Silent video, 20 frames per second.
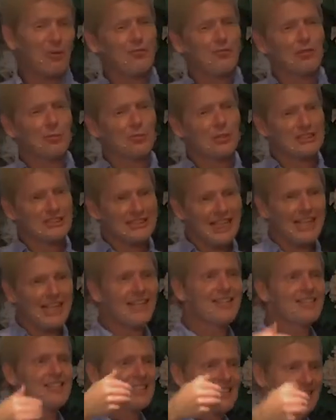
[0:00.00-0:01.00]
we're staying
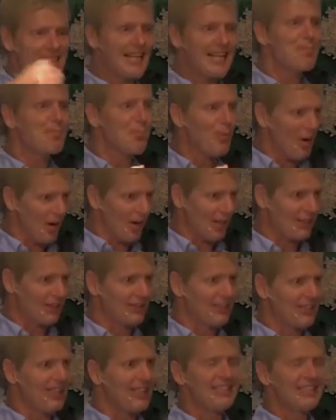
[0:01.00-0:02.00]
in the same book,
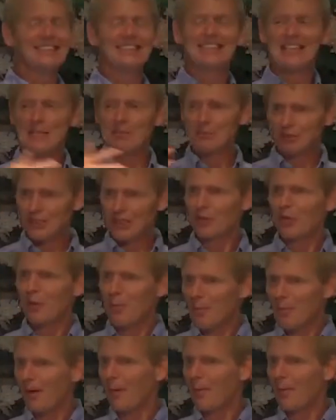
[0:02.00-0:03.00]
in the same general
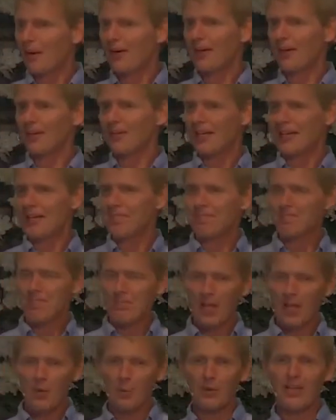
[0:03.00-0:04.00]
ballpark, right?
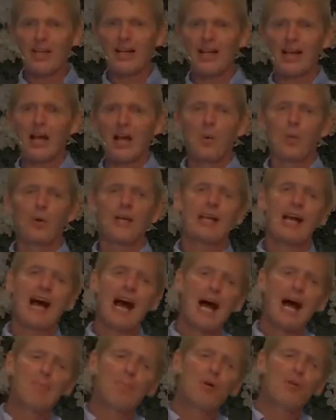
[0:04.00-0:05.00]
We're gonna
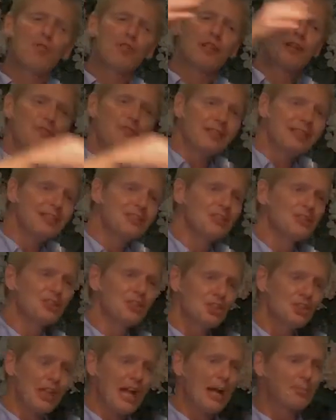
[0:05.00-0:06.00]
hop over Ephesians
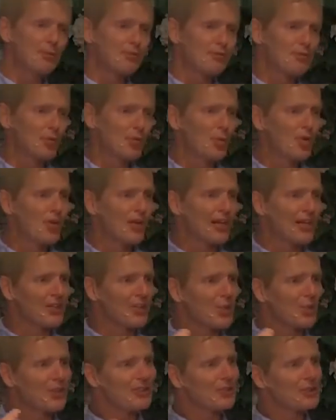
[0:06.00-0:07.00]
chapter 4 and
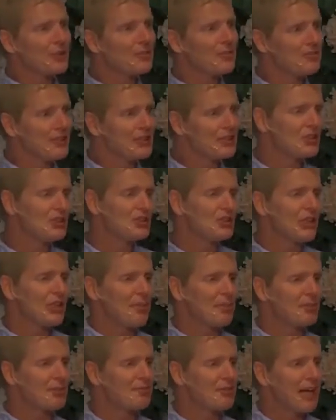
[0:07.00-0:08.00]
go into Ephesians
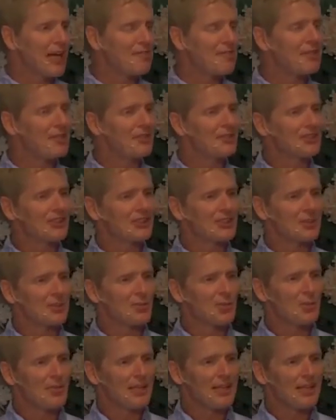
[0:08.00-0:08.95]
chapter 5 here in just a moment.